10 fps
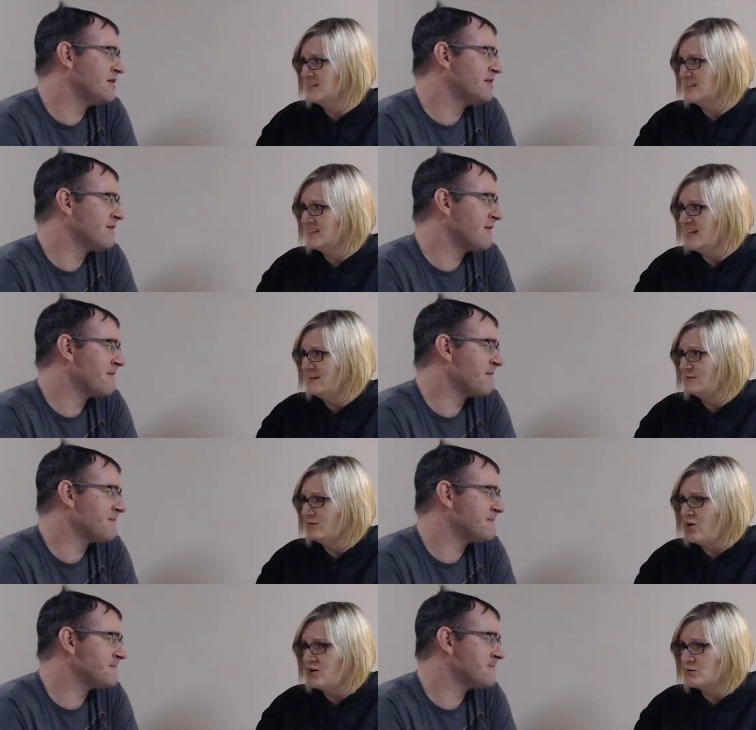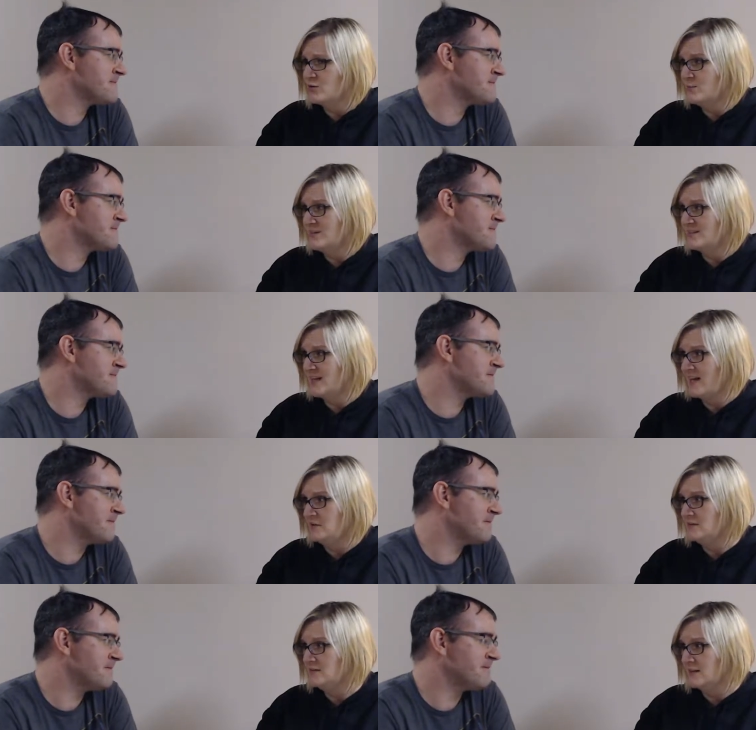Speaker 1: they didn't have long, creepy
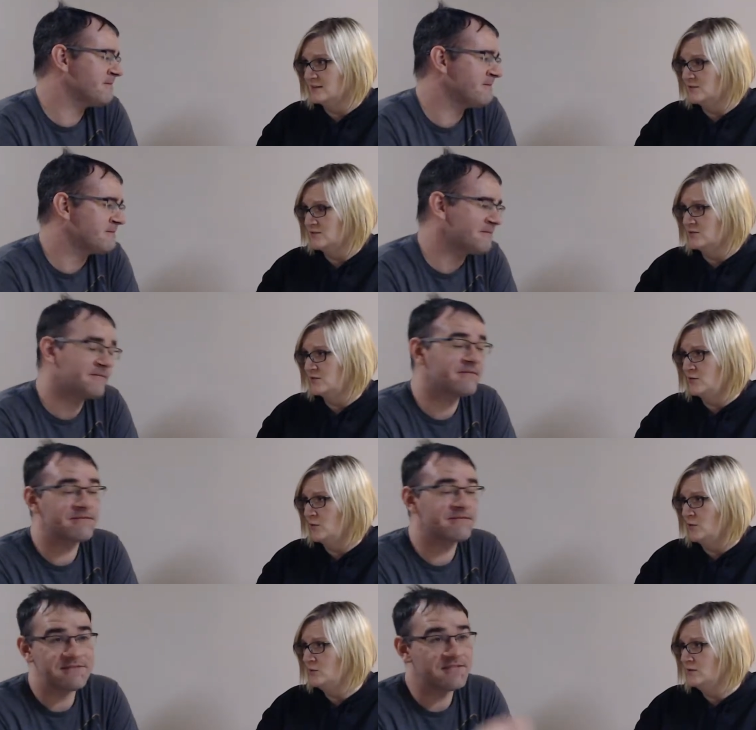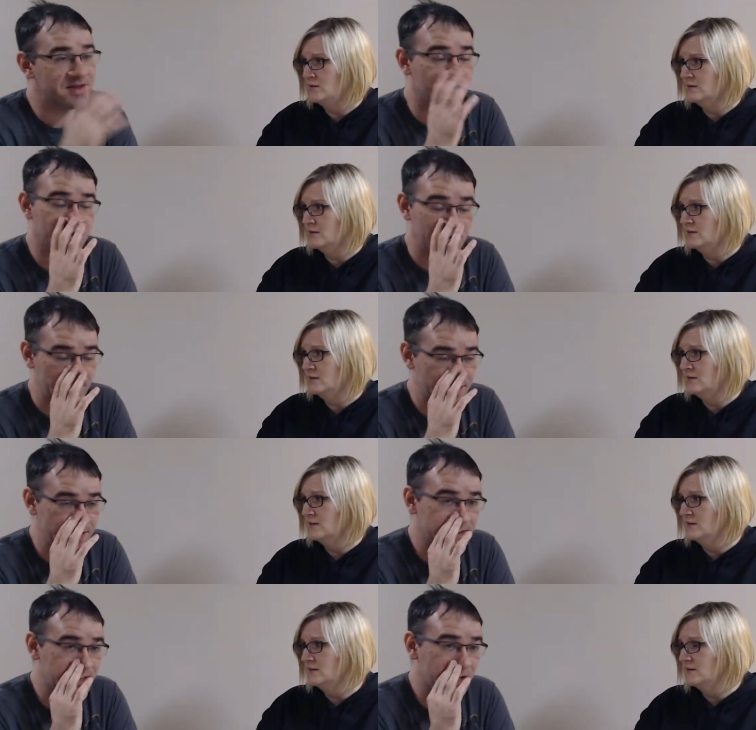tails like lizards do.
Speaker 2: Okay,
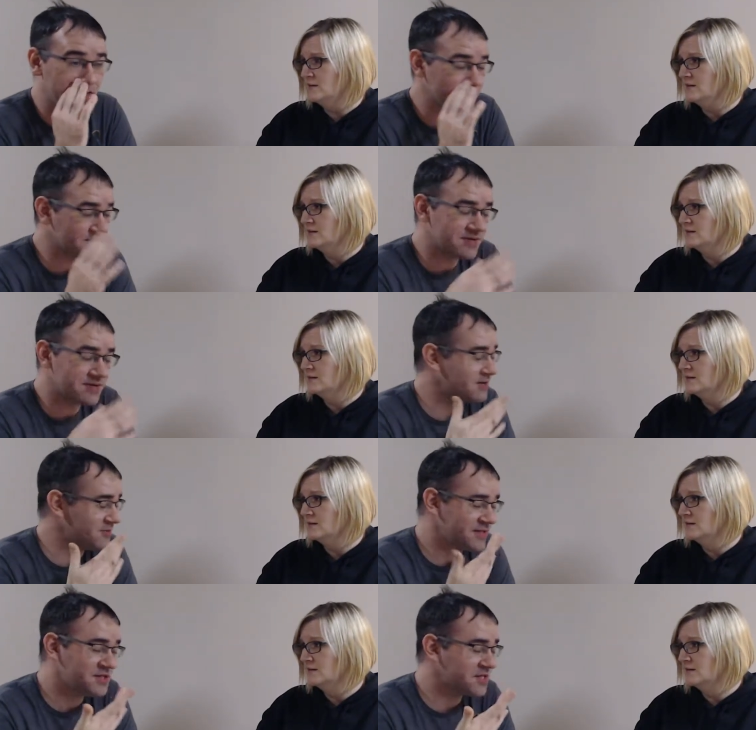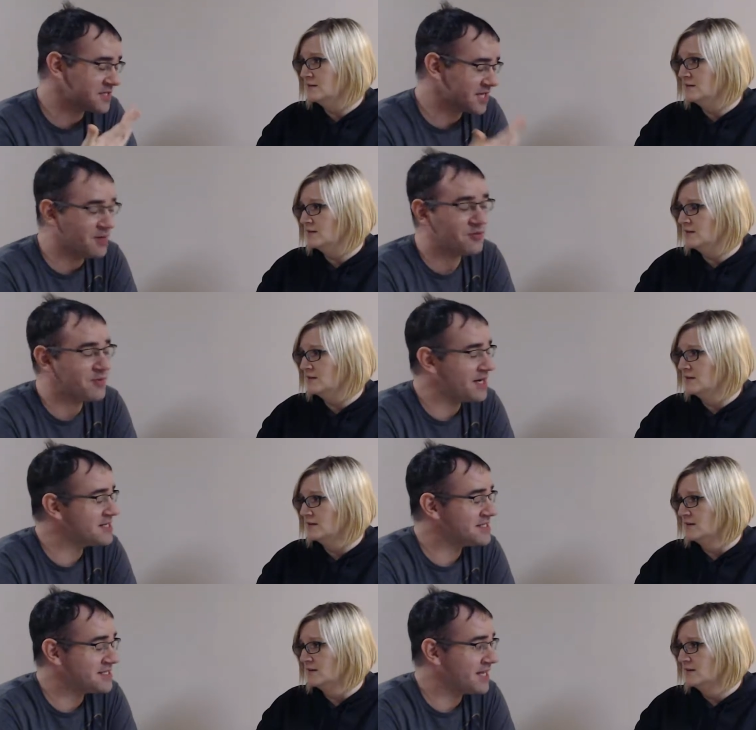so can we just compromise
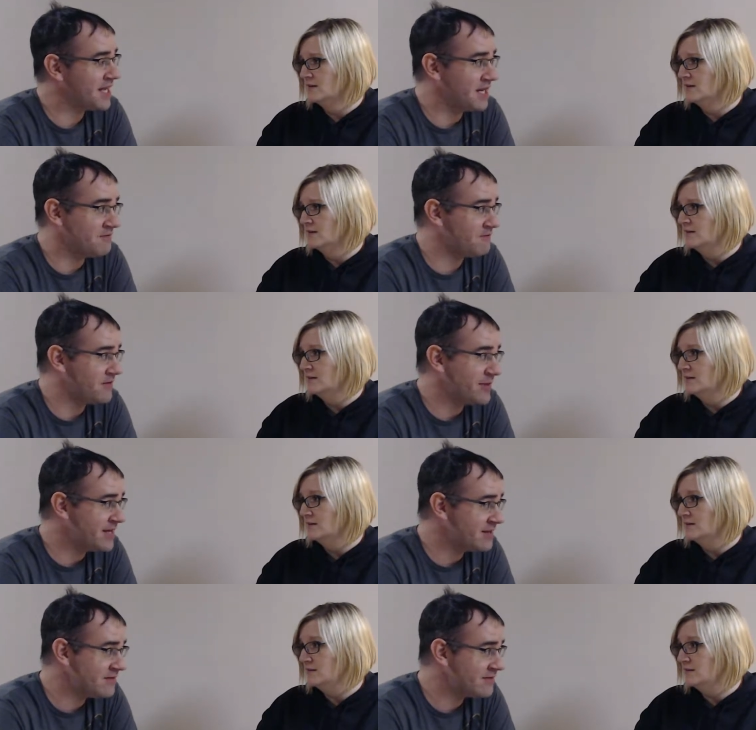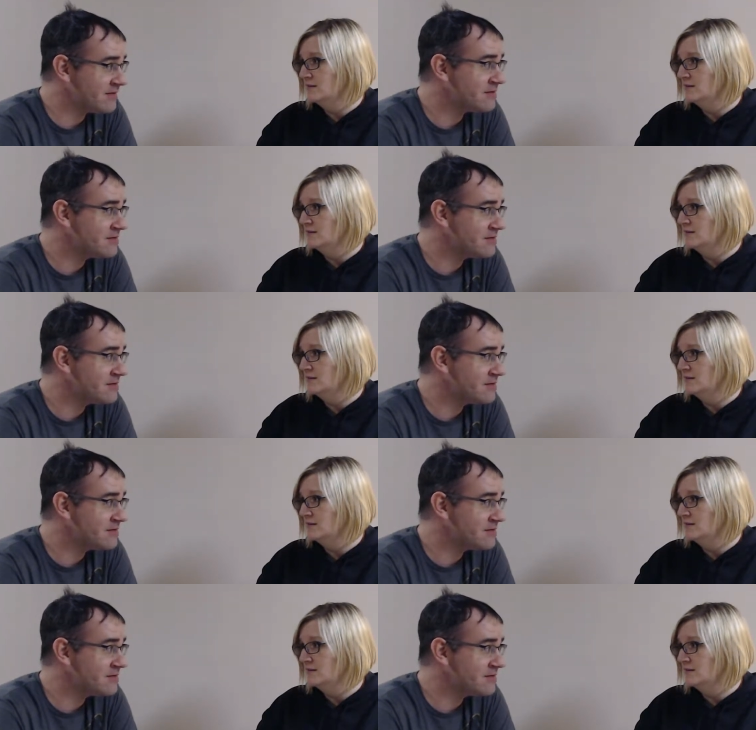and say amphibians?